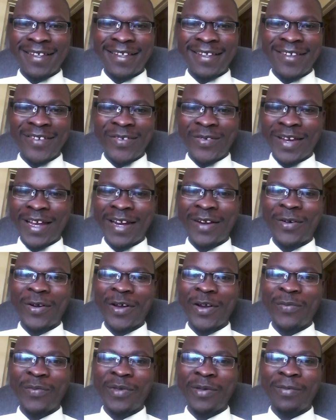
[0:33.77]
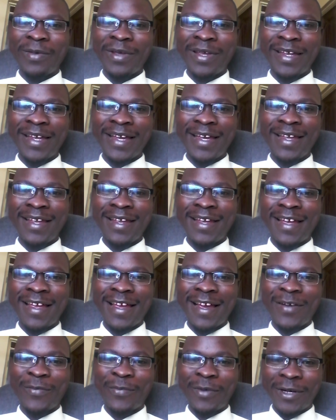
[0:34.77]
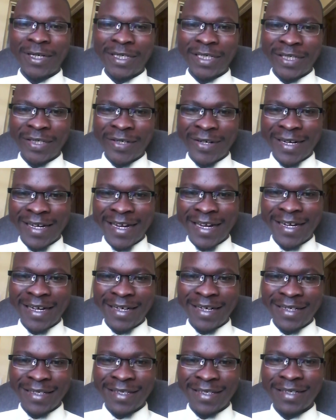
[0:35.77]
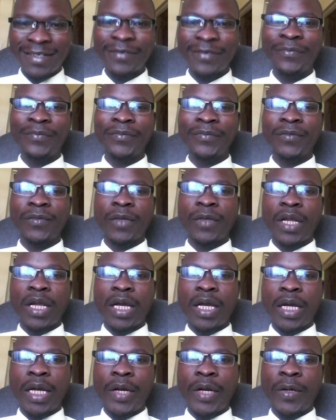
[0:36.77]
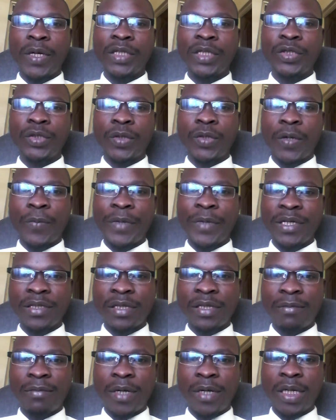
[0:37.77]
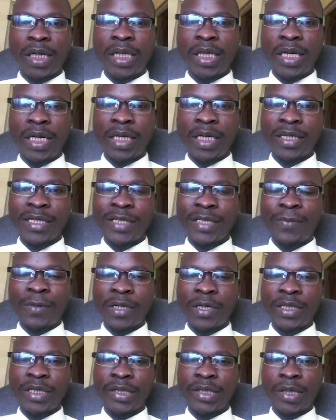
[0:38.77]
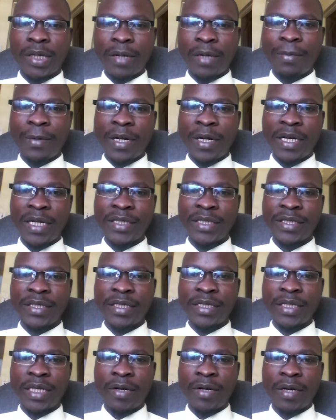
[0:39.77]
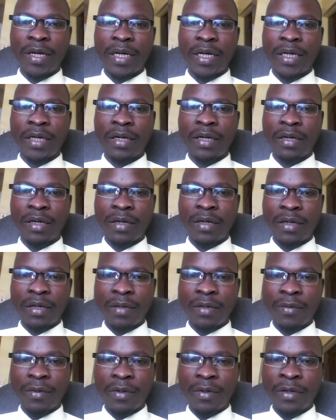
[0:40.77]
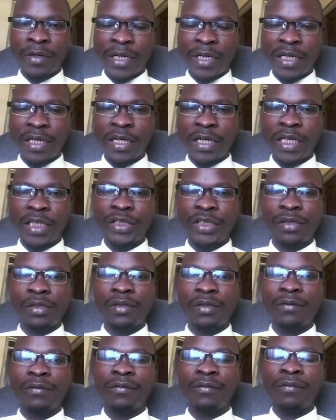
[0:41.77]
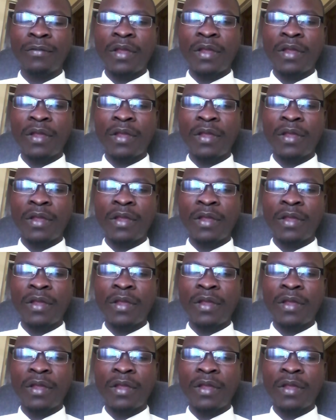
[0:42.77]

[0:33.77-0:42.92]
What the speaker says: You can call me PK. I am a political analyst. I want to comment about the latest political happenings in our great nation